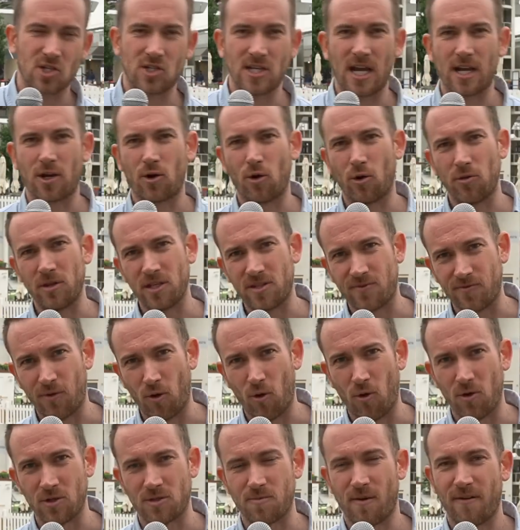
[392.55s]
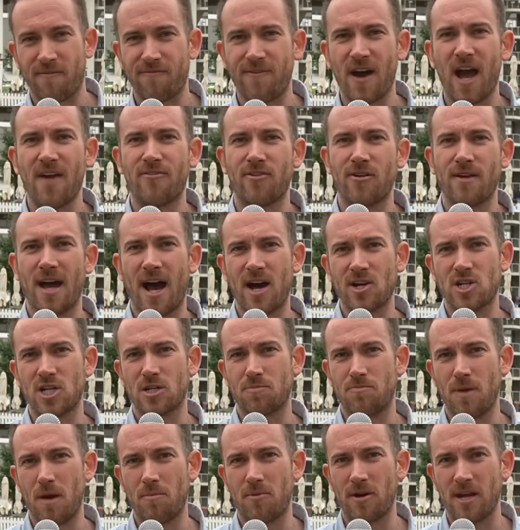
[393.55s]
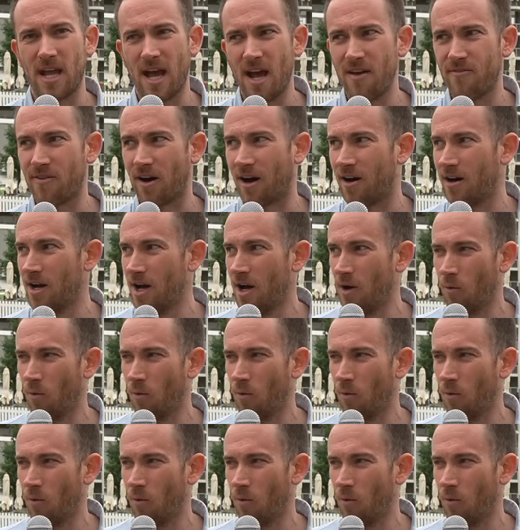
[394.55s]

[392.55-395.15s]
Zach Crawley's 4 was my favourite Ashes memory ever.